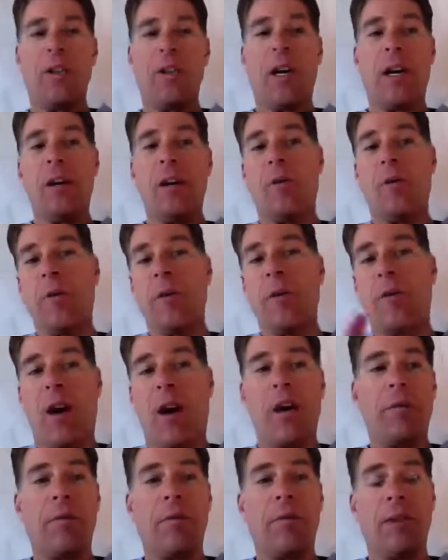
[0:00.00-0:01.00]
started to
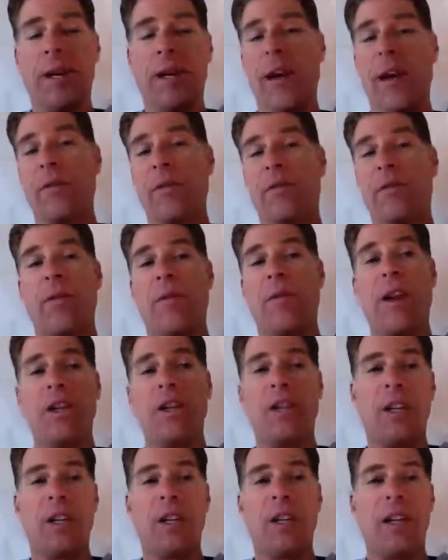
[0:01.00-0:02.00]
evolve, starting out in
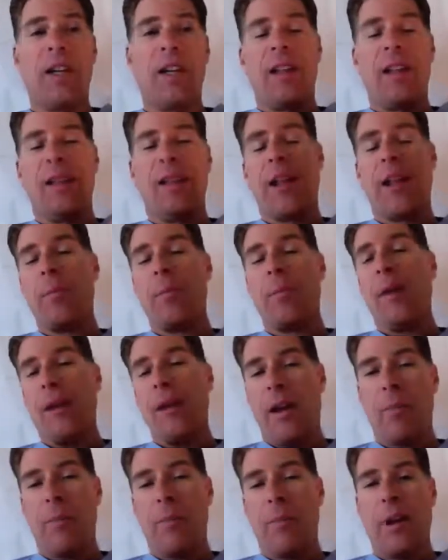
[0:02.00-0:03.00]
fish that
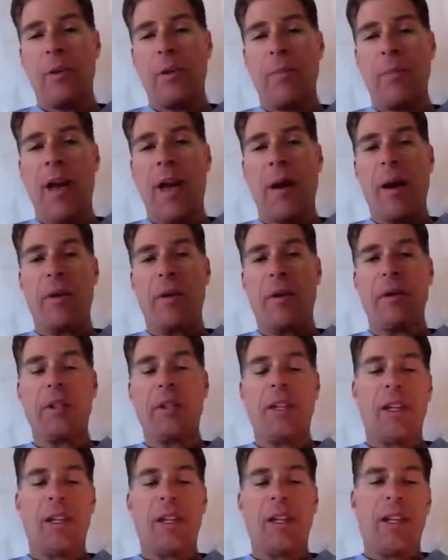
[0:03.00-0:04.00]
appeared in
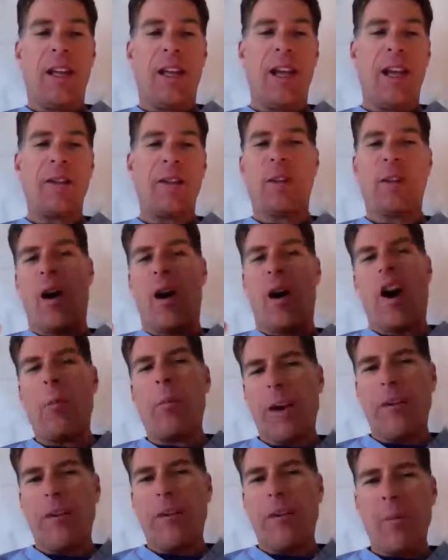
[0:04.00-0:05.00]
mammals. And you know, the
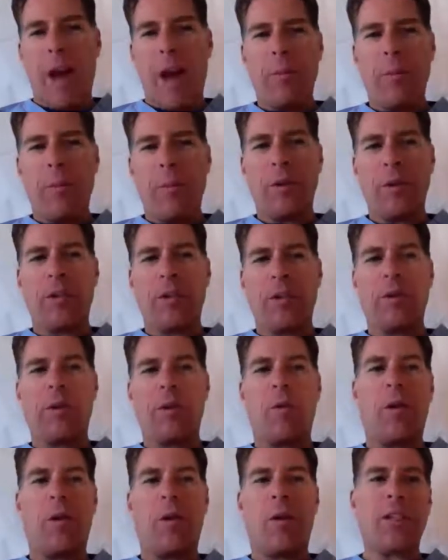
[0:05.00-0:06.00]
hallmark of mammals is, of
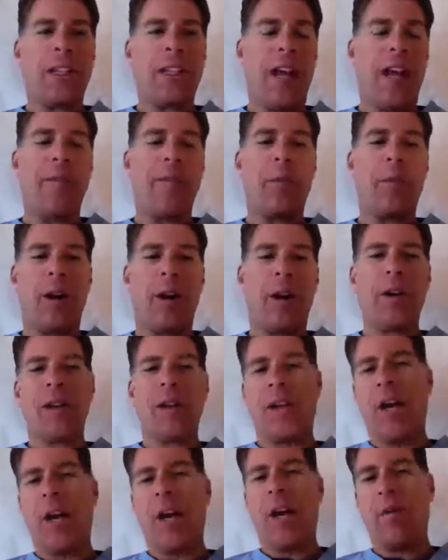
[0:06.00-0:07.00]
course, live birth and
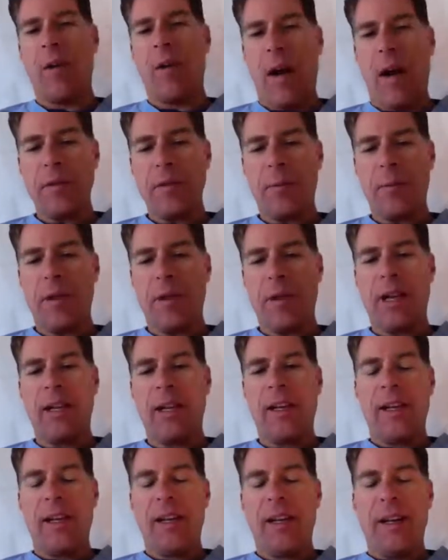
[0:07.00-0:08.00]
care for offspring.
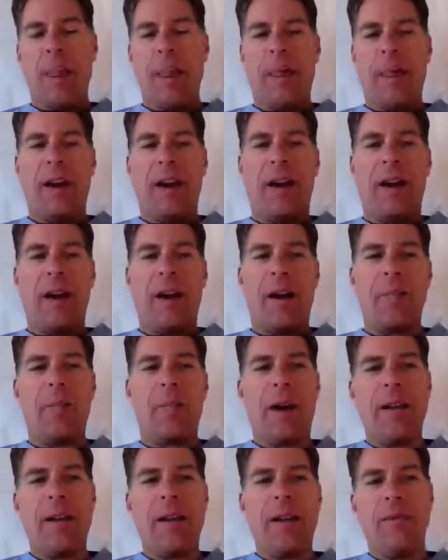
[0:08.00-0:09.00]
Hmm. Um,
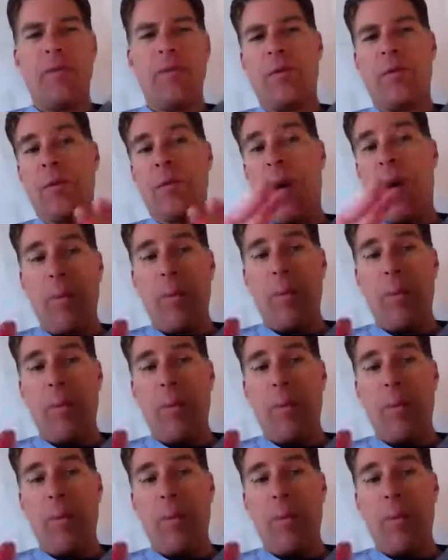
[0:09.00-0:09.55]
but throughout